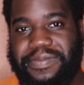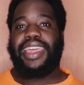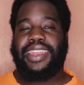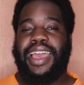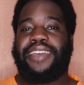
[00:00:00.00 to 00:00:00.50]

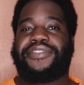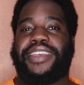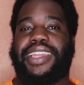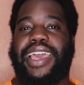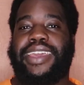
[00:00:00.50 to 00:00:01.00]
And I
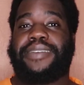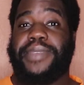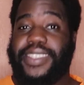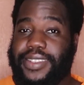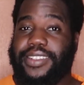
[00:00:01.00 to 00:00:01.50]
feel like
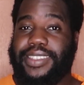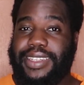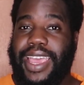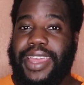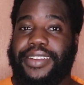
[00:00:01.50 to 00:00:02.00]
Mr.
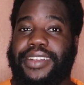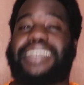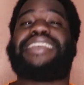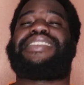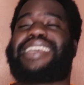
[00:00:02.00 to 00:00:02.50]
Snyder is